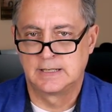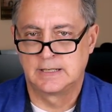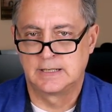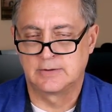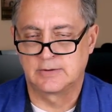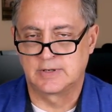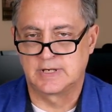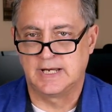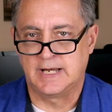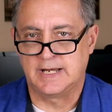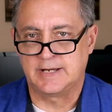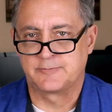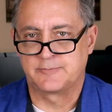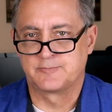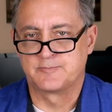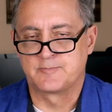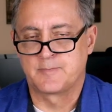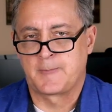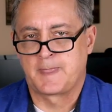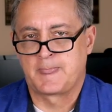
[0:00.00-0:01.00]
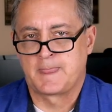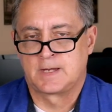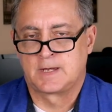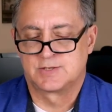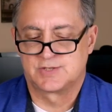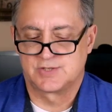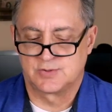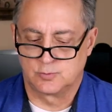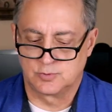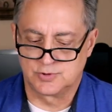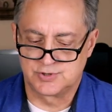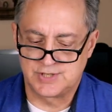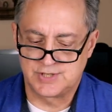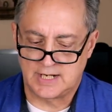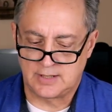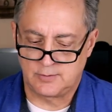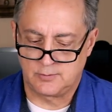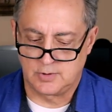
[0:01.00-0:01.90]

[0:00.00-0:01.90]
Okay, so we'll check,